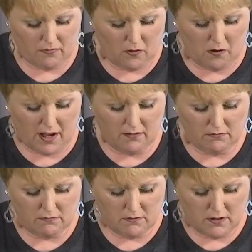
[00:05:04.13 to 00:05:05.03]
Well,
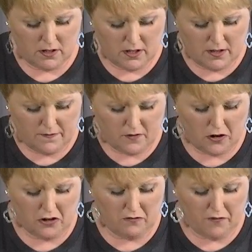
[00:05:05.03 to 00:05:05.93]
Are
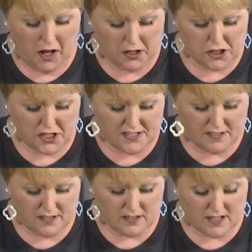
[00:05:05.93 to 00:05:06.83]
you going to follow
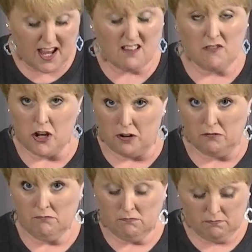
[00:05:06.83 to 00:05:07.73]
Jesus and say
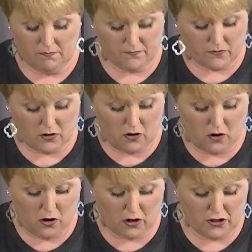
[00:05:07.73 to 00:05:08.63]
no?
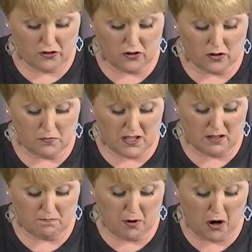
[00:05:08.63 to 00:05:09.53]
Or are you going to
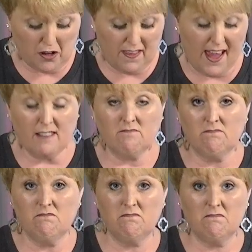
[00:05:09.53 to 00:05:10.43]
be part of that
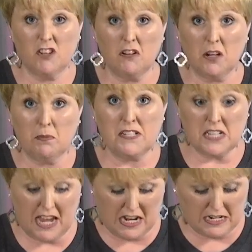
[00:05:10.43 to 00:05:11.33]
and go get a piece
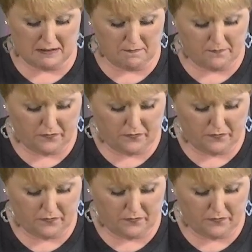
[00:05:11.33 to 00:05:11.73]
of candy?